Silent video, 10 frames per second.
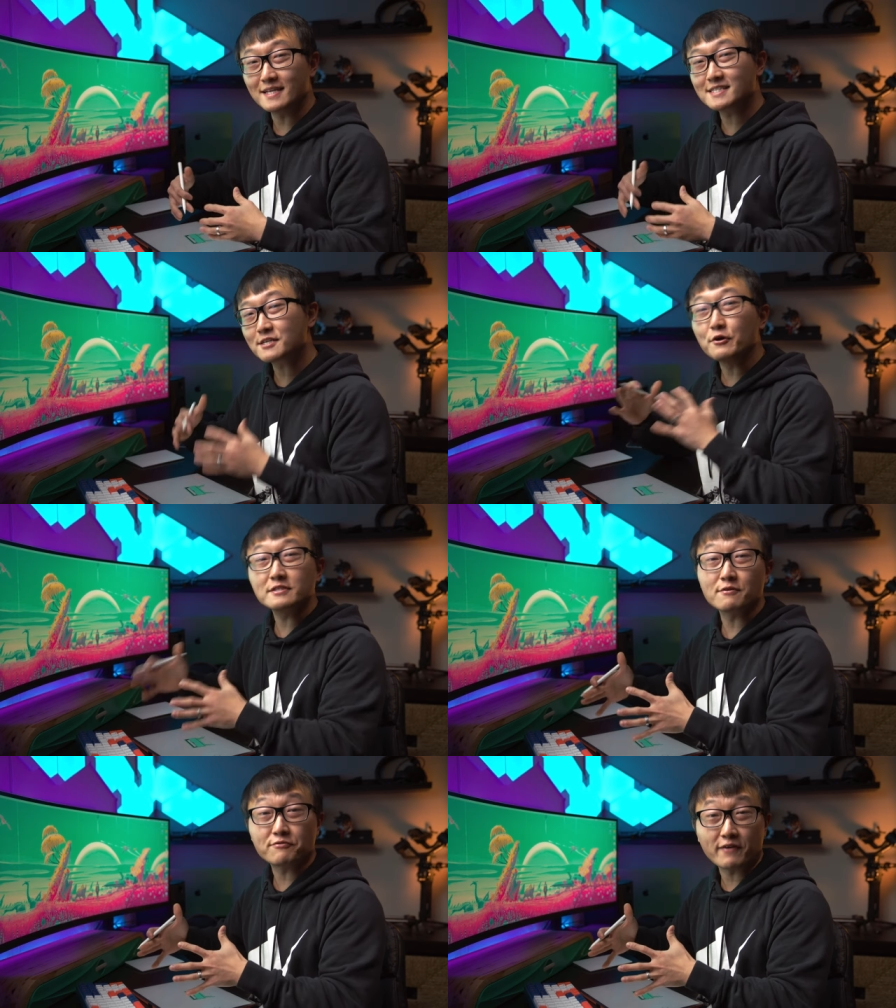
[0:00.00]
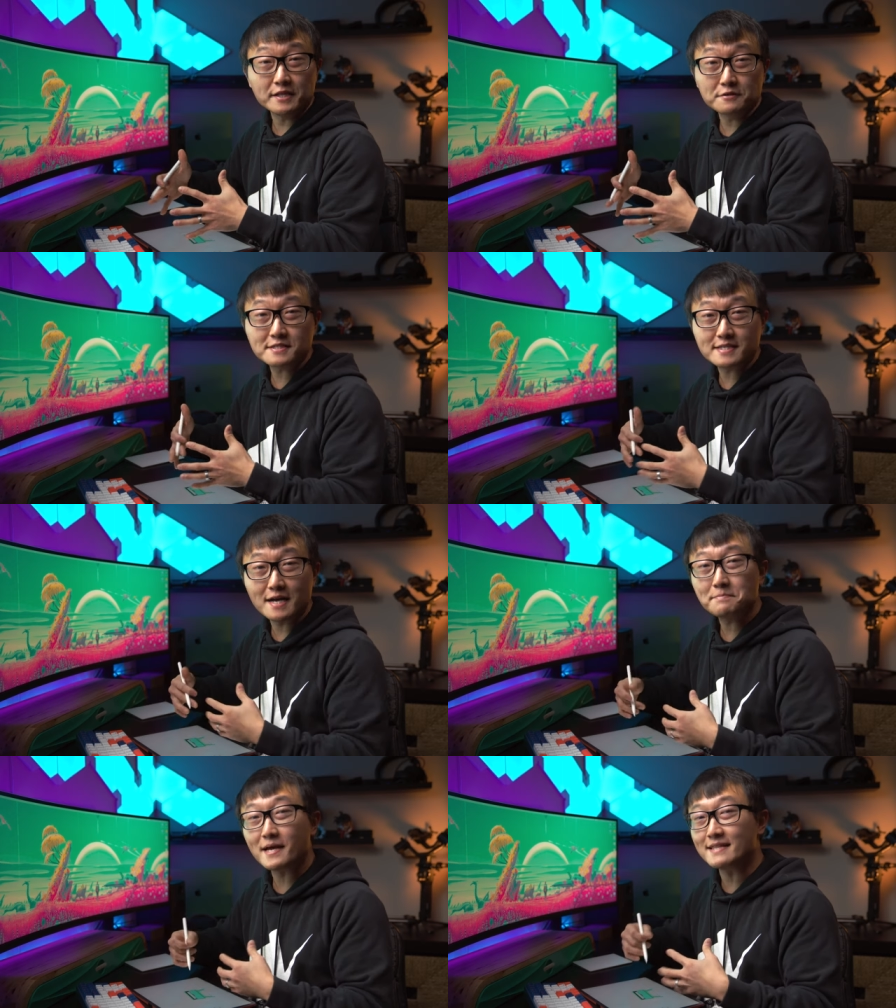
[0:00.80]
Let's go into the final
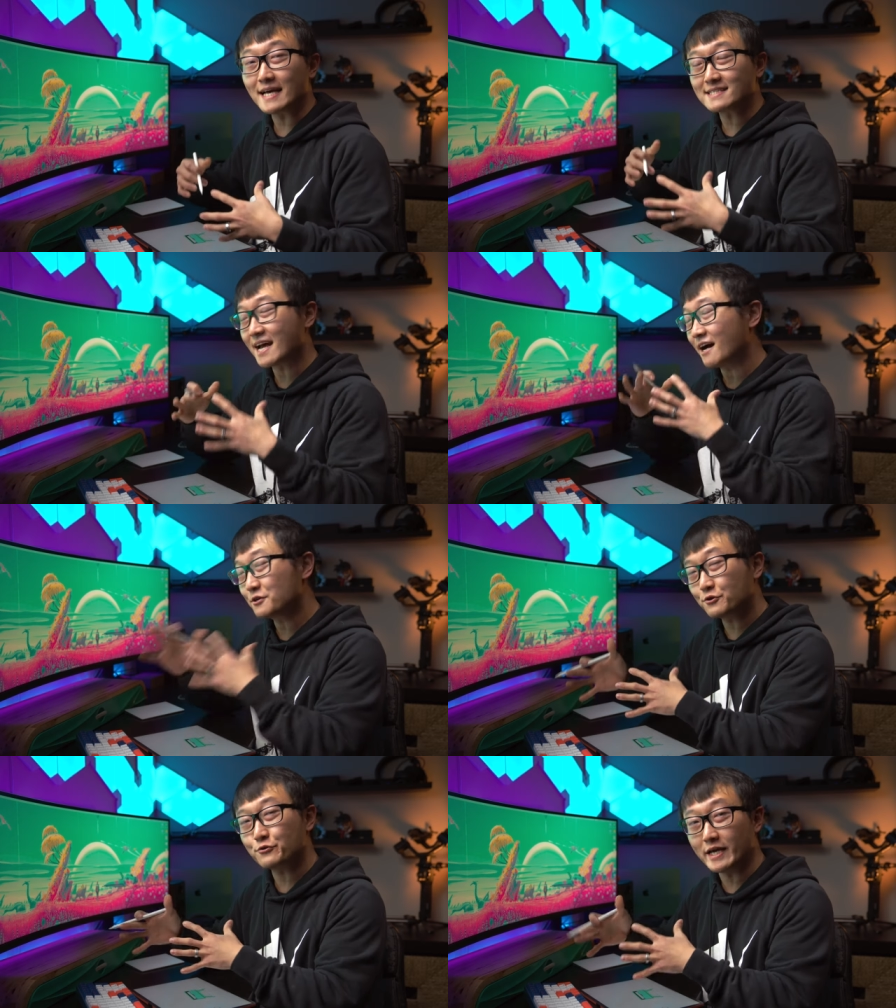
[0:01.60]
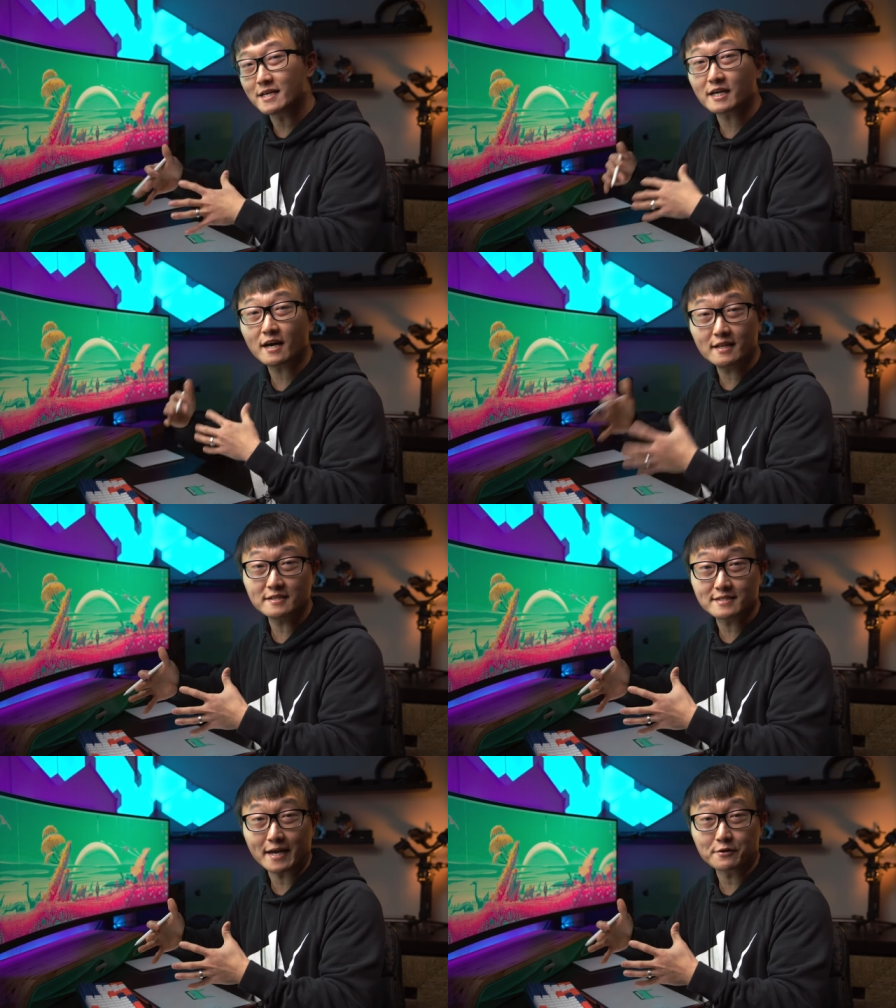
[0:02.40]
step, and that's how to create a
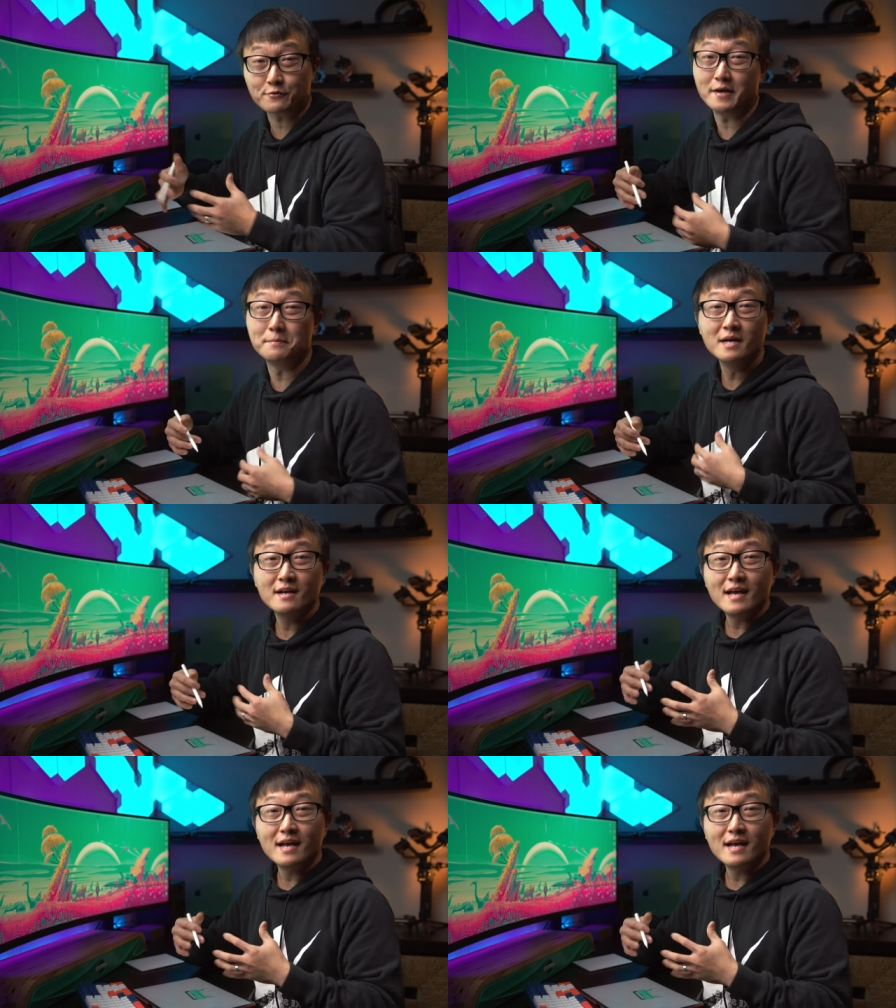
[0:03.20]
cutting diagram.